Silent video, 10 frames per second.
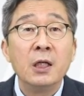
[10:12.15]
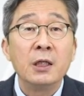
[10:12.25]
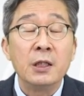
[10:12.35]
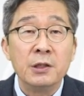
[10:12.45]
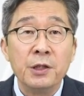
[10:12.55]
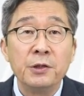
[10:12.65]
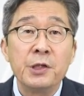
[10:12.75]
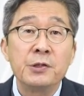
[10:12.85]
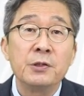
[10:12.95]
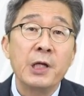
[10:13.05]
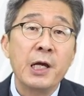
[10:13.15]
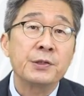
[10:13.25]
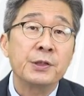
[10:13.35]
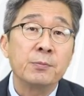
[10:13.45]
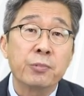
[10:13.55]
indentation
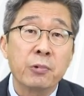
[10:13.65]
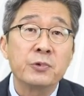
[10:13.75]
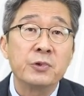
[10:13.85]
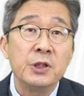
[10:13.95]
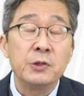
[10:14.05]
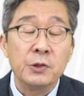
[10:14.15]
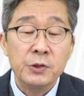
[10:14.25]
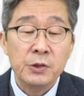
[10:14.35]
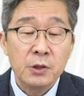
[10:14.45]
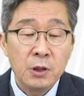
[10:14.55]
testing procedures,